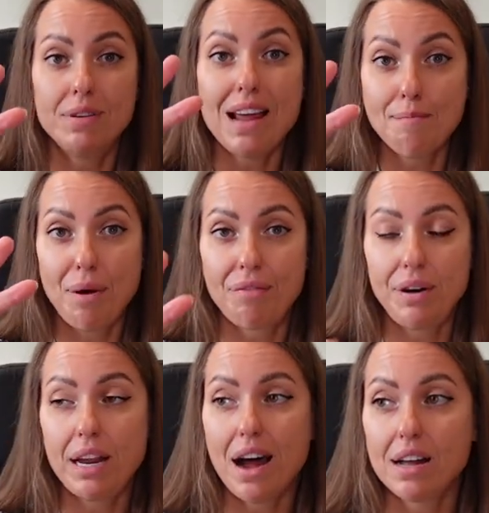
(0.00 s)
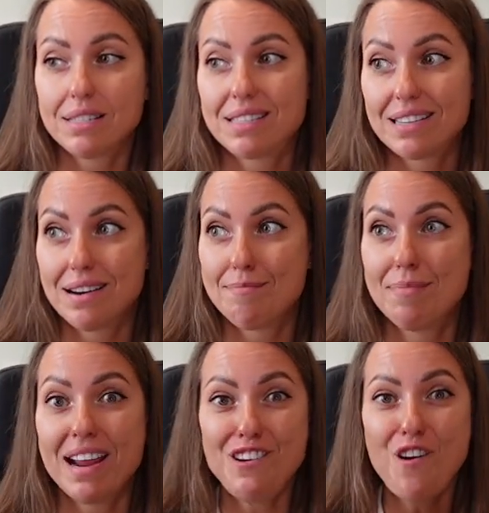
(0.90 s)
number three, and
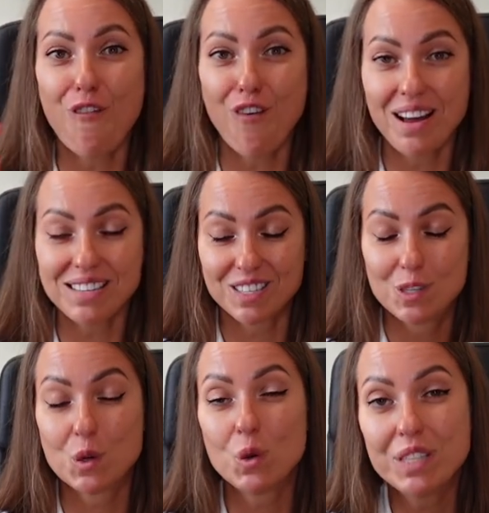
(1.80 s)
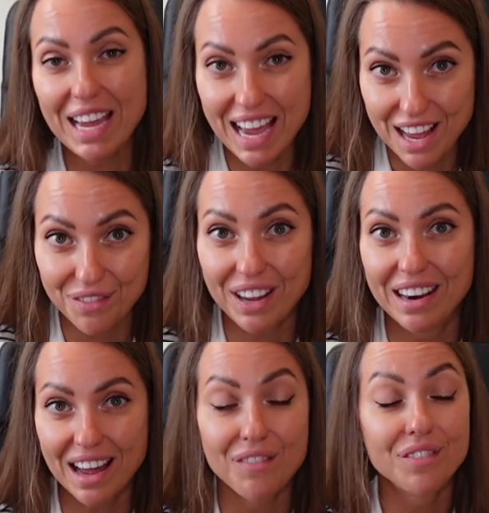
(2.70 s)
many of us don't have
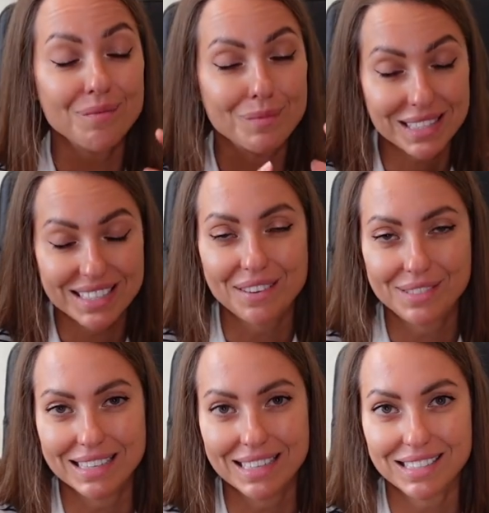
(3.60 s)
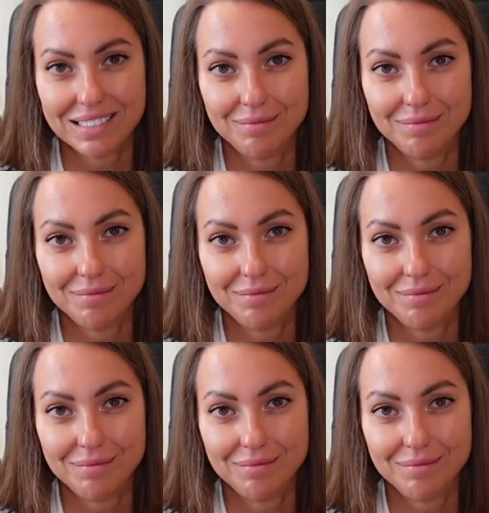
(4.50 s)
enough safety net.